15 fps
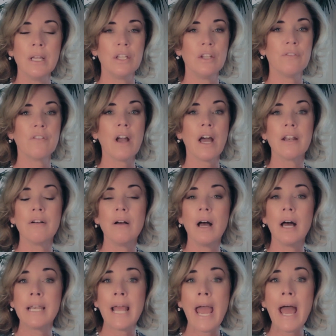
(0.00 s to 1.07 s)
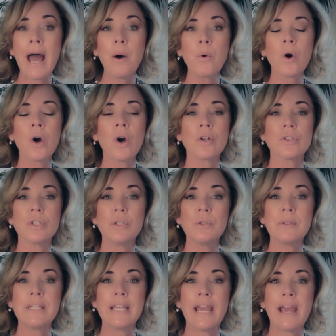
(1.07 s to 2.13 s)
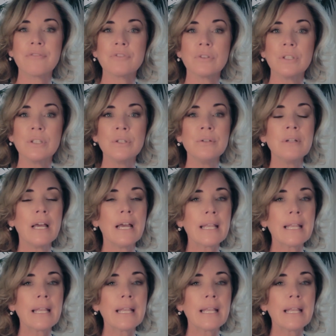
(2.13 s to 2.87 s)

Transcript: You've got an hour or two in the afternoon.